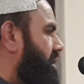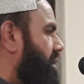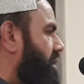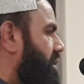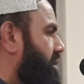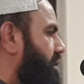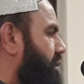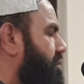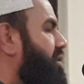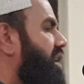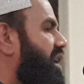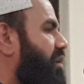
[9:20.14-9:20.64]

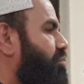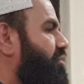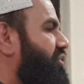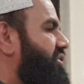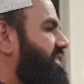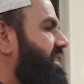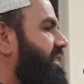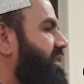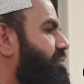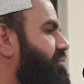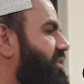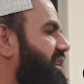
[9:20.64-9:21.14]
You are
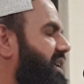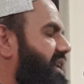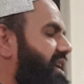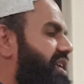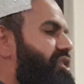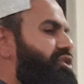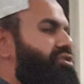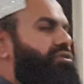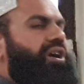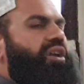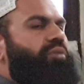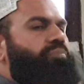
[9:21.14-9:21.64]
Muslim because
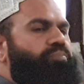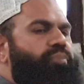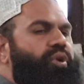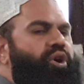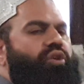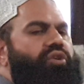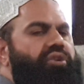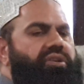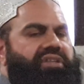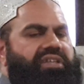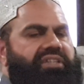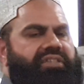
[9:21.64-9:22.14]
you are
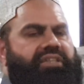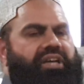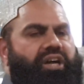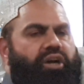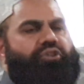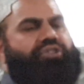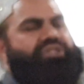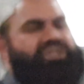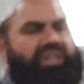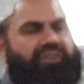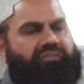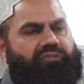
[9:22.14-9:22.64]
born in the
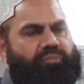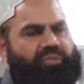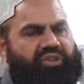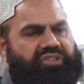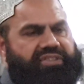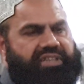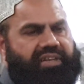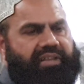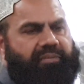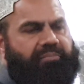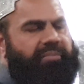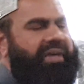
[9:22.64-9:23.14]
house of
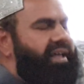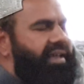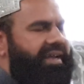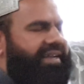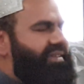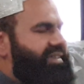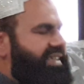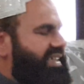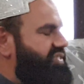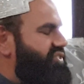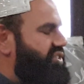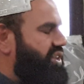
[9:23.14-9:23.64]
Muslim, and
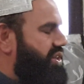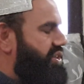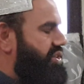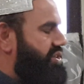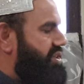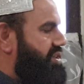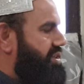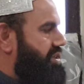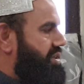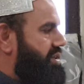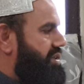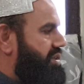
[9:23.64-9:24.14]
that's it.
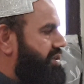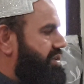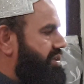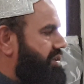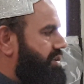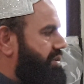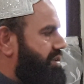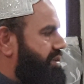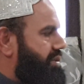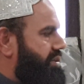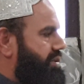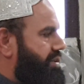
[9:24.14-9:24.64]

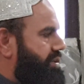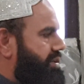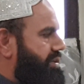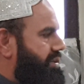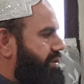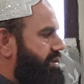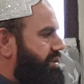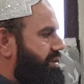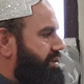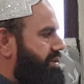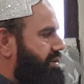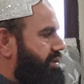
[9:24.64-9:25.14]

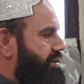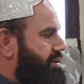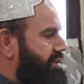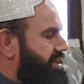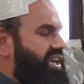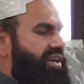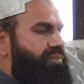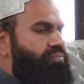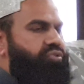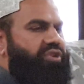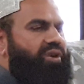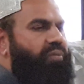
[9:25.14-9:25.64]

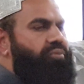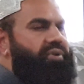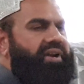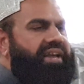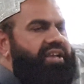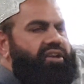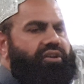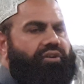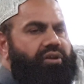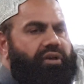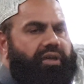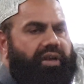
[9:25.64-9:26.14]
Then probably
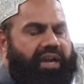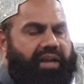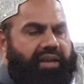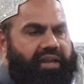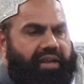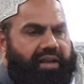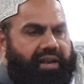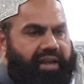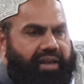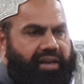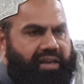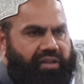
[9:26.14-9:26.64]
you're not going to
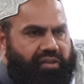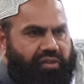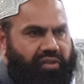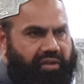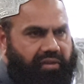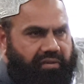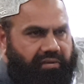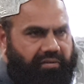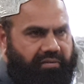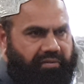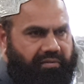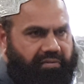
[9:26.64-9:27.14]
take anything.
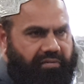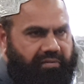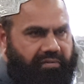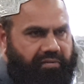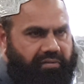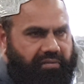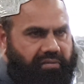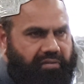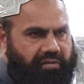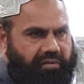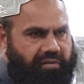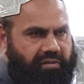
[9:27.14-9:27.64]

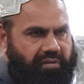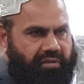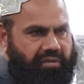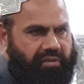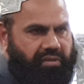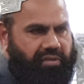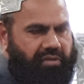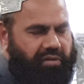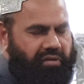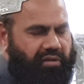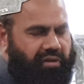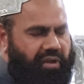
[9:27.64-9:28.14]

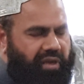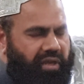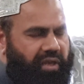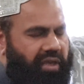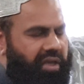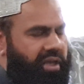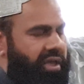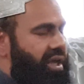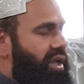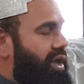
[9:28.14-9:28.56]
Okay?